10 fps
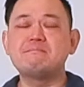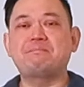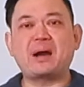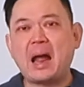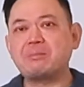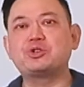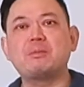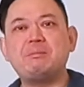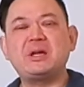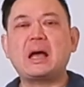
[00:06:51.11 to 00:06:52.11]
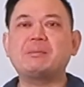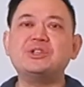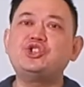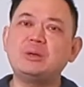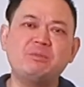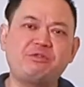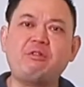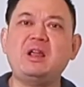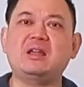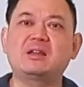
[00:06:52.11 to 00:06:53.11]
Perhaps you may become a gym
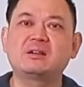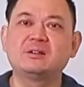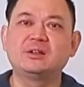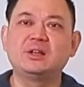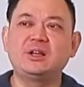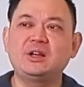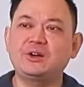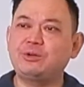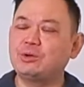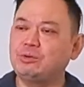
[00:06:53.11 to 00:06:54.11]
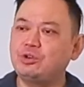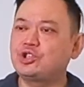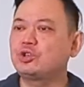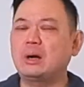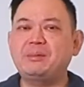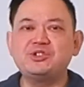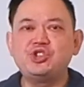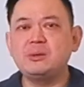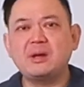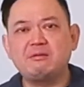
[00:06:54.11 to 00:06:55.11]
freak. You show up in
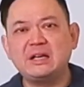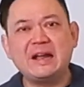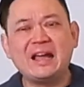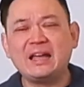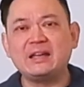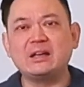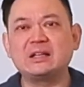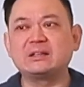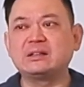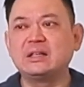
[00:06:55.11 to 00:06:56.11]
gym every day, and,